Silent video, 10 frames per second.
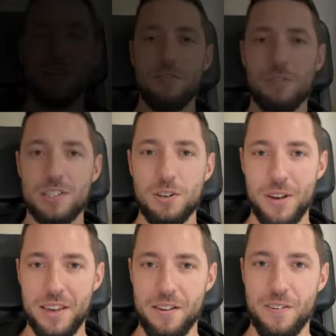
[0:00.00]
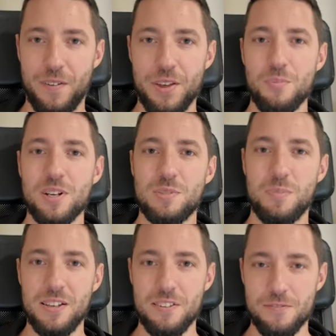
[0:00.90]
If you're still here, you
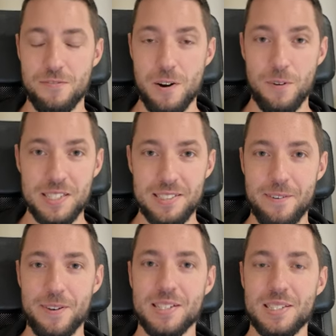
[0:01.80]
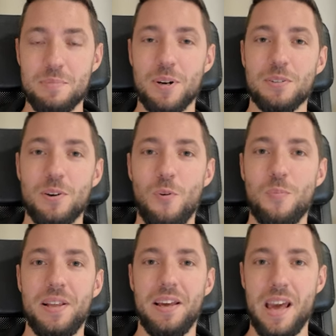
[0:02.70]
must be very serious about
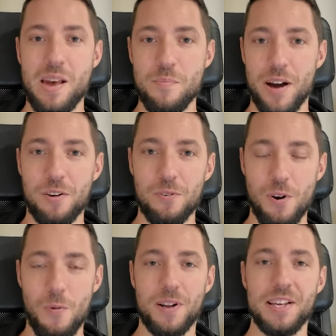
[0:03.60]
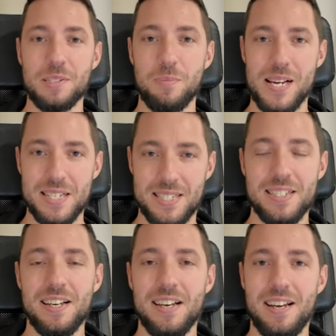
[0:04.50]
opening a micro co-working space.
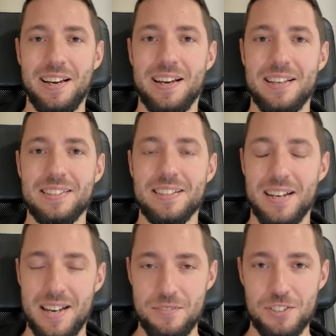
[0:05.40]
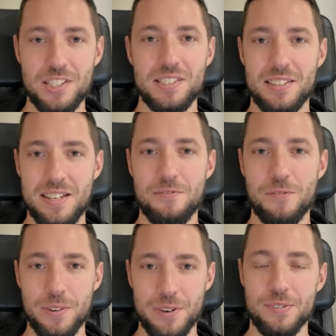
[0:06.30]
And I have just the thing
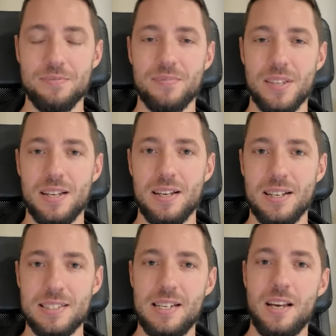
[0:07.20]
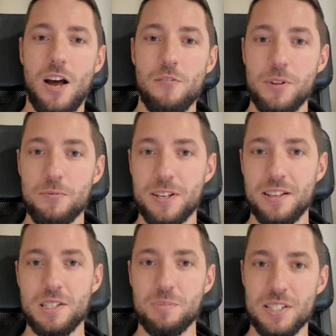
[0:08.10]
for you. See, I've been
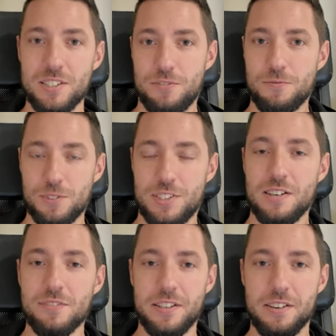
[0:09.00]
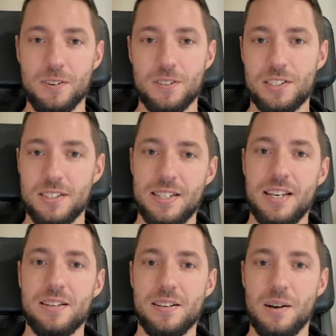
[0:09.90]
running this business for 7 years, and
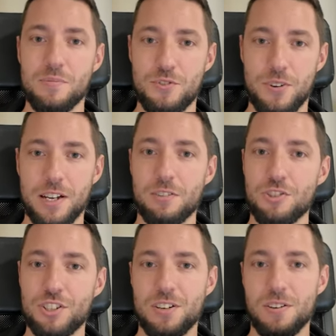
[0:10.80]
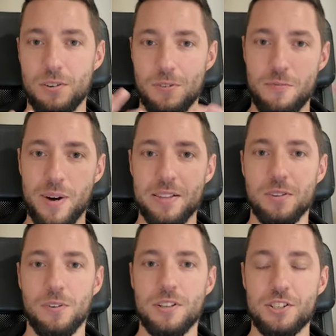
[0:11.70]
again, I'm trying to share all of my
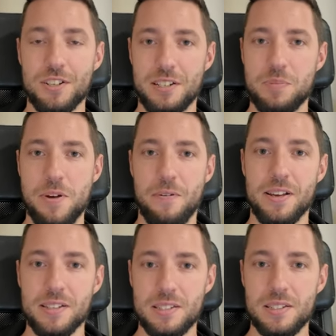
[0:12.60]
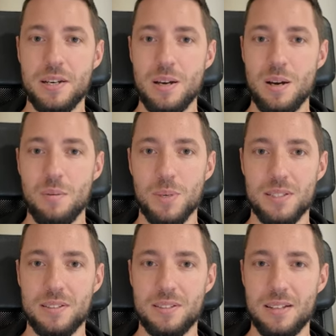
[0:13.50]
knowledge and experience,
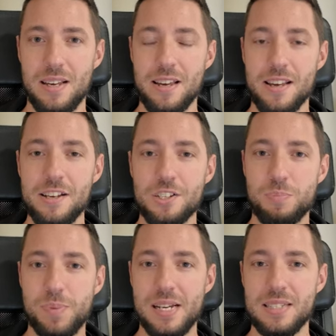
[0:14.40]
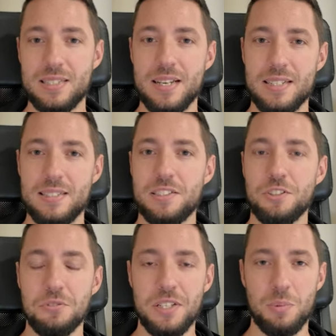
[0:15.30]
but each space has
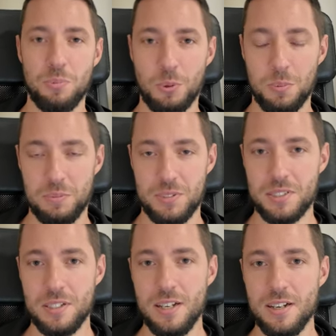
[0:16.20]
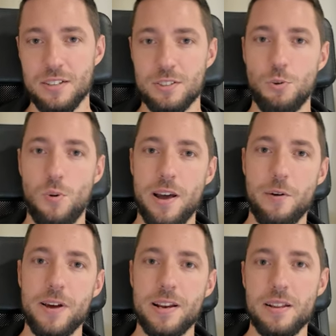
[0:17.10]
its unique problems. So I
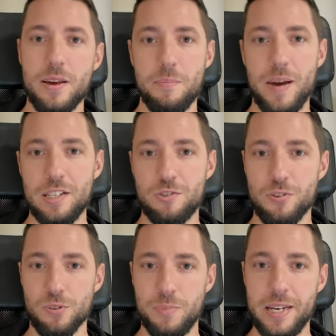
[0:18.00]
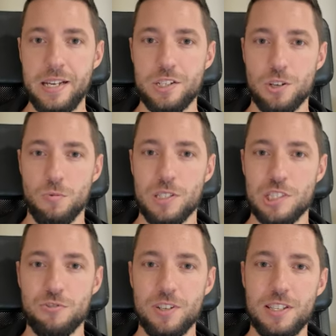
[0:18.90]
created a Patreon page
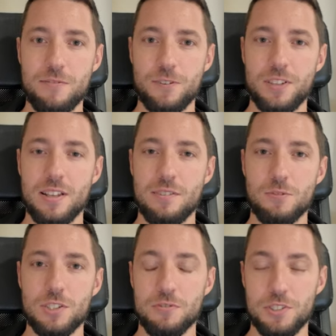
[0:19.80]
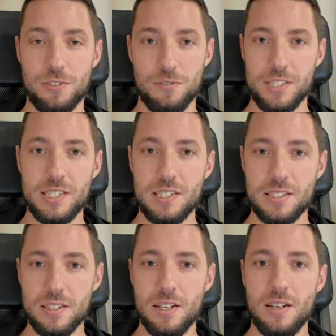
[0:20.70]
with 3 different levels of services,
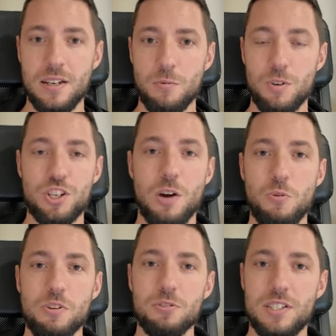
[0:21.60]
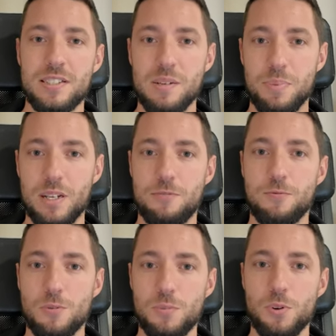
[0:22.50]
which I will use as a
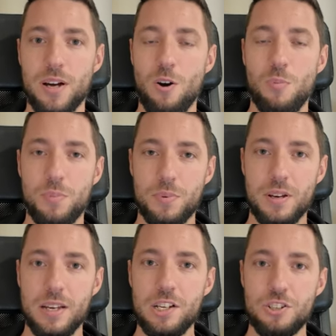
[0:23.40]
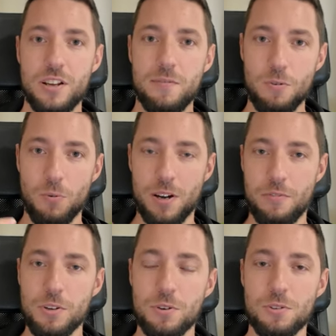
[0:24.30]
platform to help each and every one
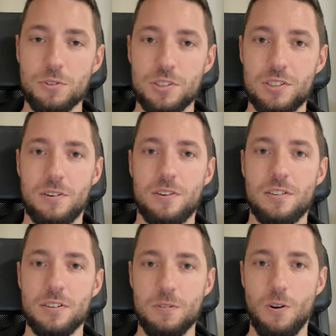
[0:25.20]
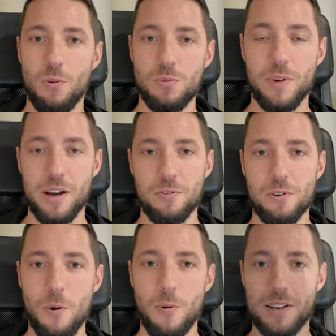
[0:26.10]
of you to start their own micro
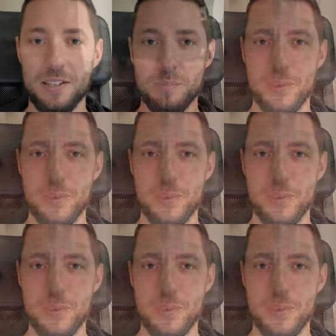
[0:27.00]
co-working